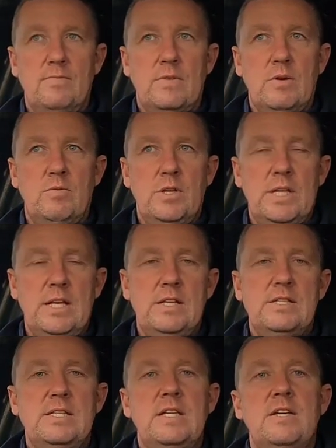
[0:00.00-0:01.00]
And what that
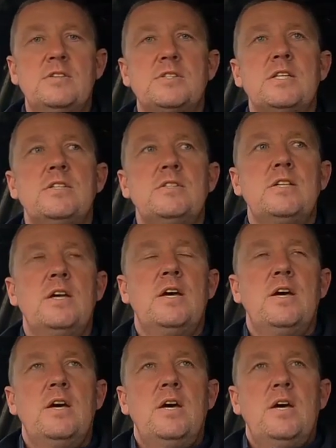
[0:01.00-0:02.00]
entails is
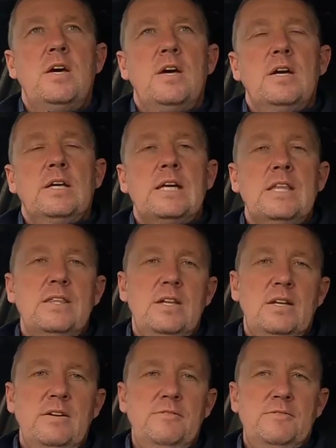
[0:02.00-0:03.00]
getting the
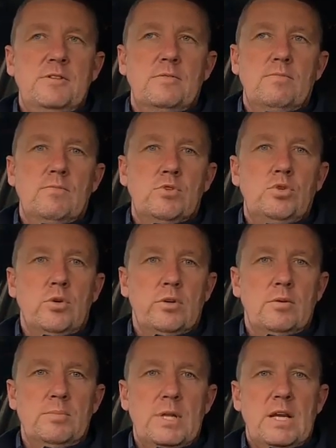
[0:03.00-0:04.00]
lift,
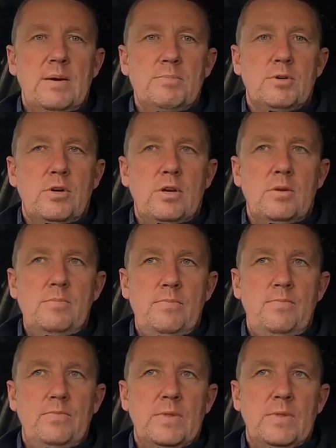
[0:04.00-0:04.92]
going up the lamp column,